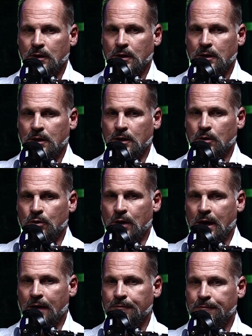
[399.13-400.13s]
you
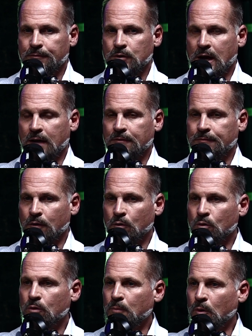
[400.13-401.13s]
have to have
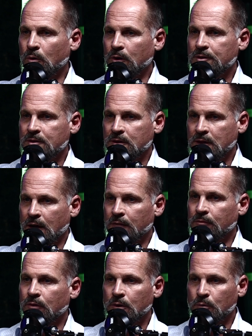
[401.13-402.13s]
focal points in
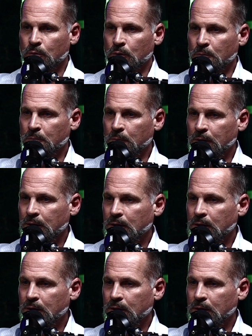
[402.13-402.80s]
every room.